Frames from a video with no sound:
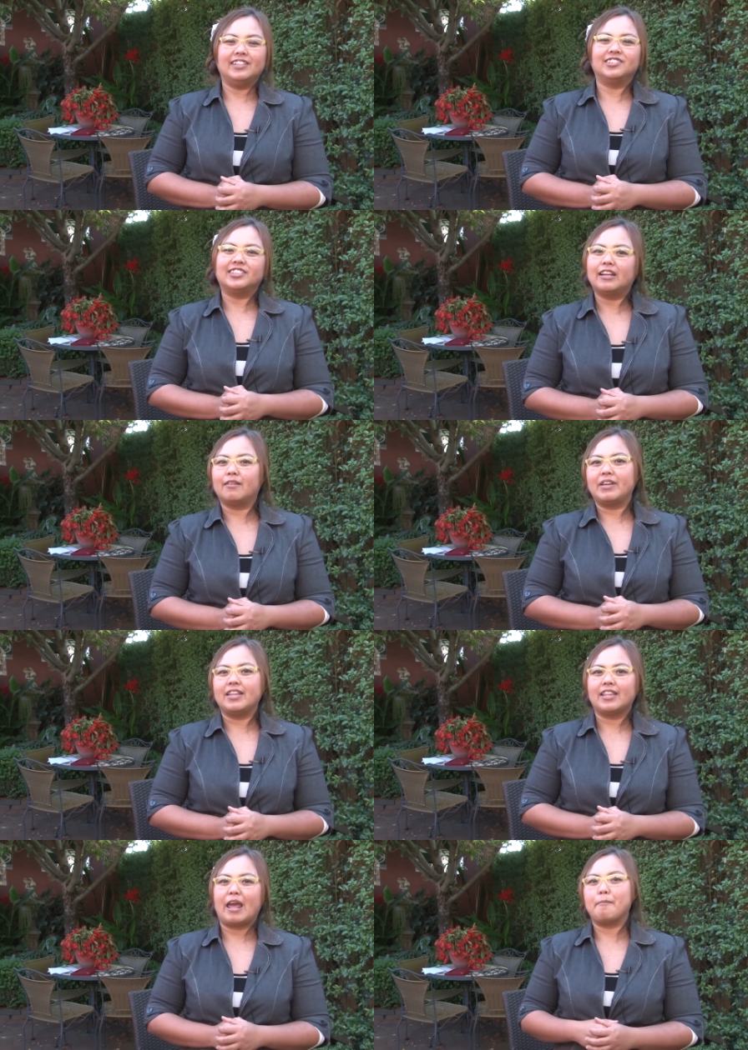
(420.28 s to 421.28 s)
instead of
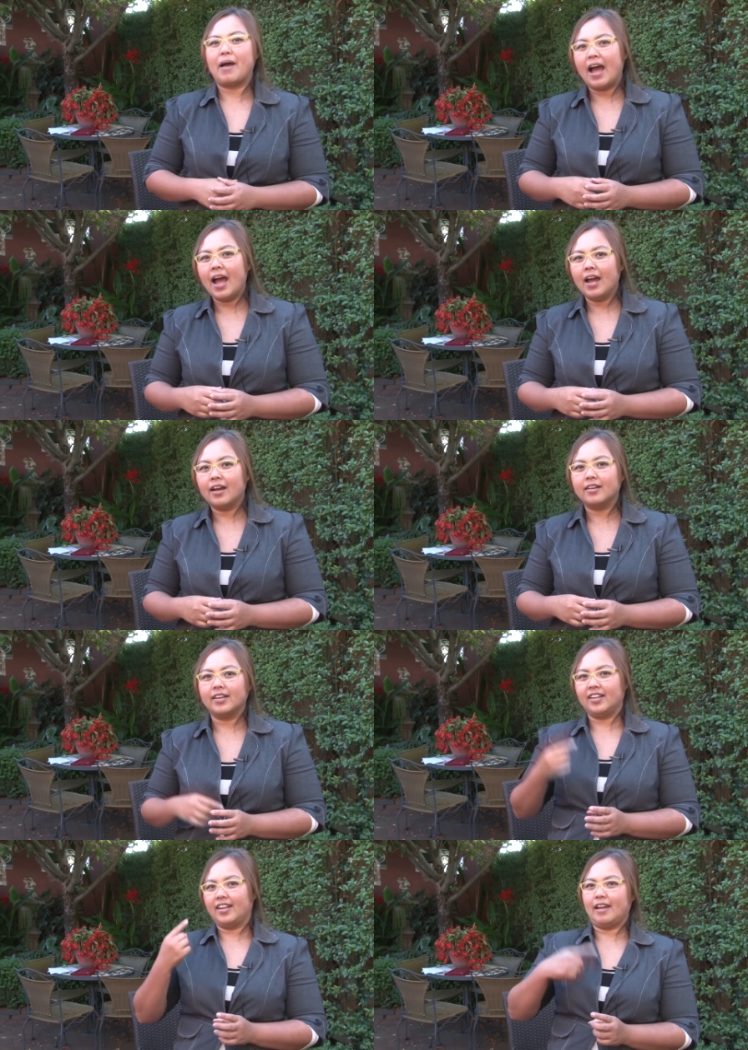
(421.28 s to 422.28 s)
he say ma
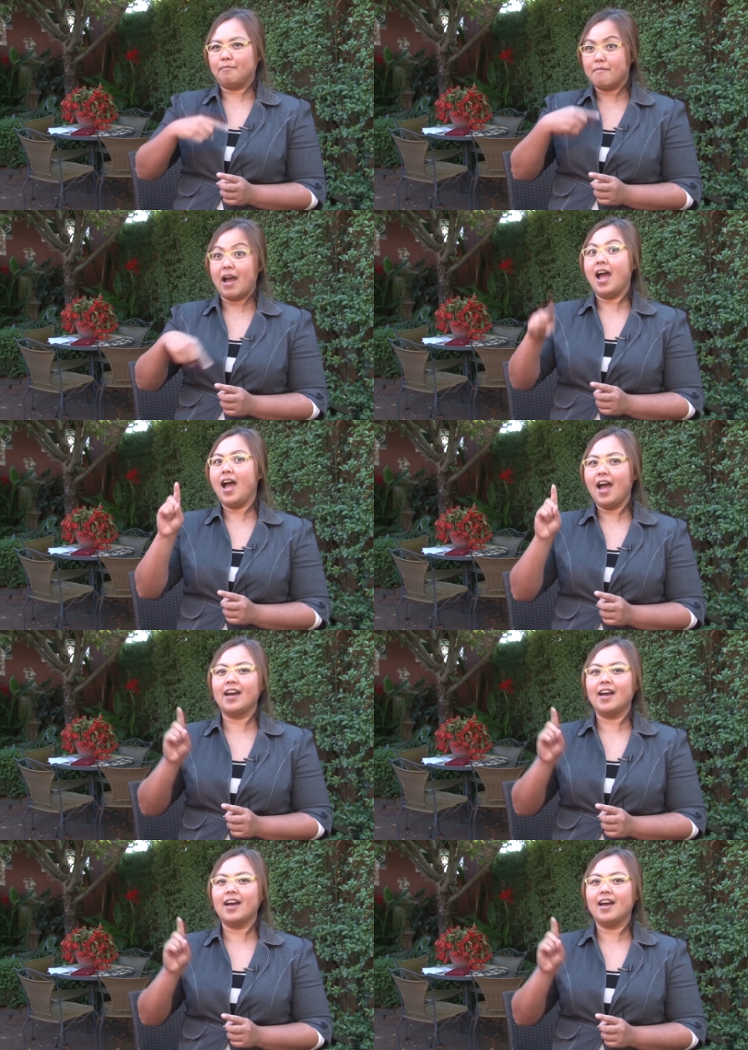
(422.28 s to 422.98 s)
in that ma,